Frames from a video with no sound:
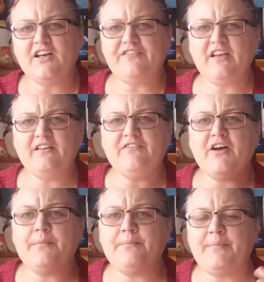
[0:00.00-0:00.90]
Don't think
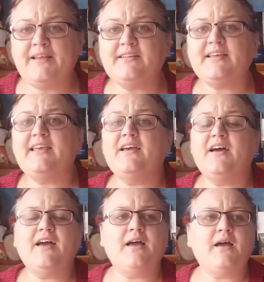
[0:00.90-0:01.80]
of her basically,
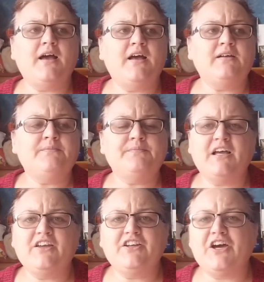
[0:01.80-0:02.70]

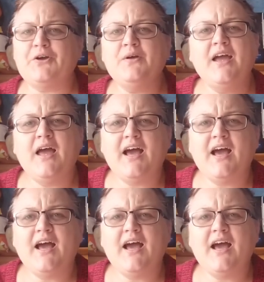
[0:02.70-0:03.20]
you know,